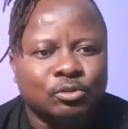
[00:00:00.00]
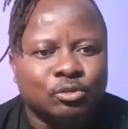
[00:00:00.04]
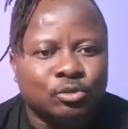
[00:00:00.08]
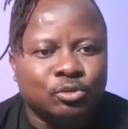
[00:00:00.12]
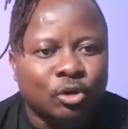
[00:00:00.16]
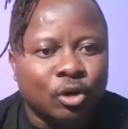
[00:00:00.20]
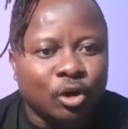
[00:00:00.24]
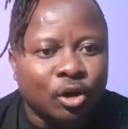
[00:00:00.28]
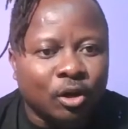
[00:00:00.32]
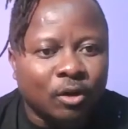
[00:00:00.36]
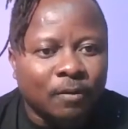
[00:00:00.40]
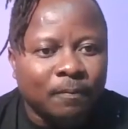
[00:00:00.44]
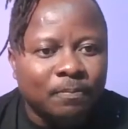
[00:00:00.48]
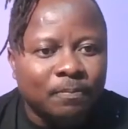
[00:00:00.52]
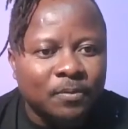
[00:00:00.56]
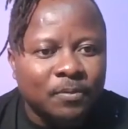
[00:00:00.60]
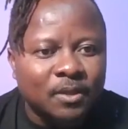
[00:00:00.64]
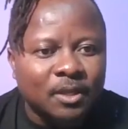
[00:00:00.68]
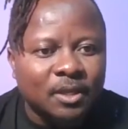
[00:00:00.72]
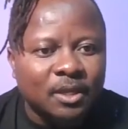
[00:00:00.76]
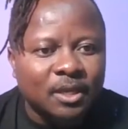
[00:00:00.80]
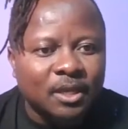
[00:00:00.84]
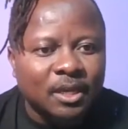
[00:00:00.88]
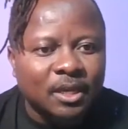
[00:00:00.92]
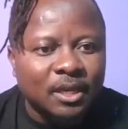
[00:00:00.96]
draw,
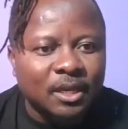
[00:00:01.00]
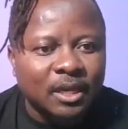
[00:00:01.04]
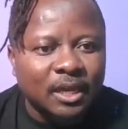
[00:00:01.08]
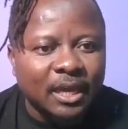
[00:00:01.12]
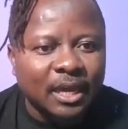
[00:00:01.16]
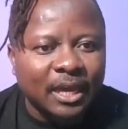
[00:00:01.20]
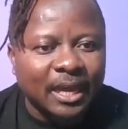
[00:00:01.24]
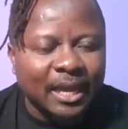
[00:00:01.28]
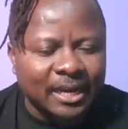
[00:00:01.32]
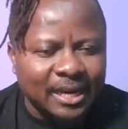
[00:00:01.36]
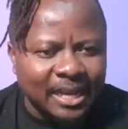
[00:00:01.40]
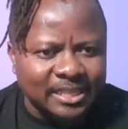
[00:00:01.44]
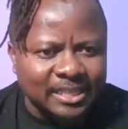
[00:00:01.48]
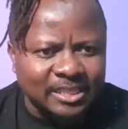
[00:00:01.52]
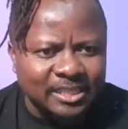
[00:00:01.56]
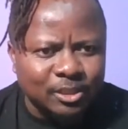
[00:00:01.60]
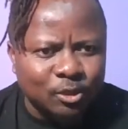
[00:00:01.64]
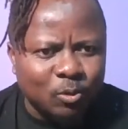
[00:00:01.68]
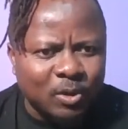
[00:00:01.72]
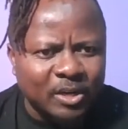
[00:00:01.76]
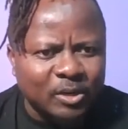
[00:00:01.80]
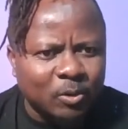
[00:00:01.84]
and I think you were the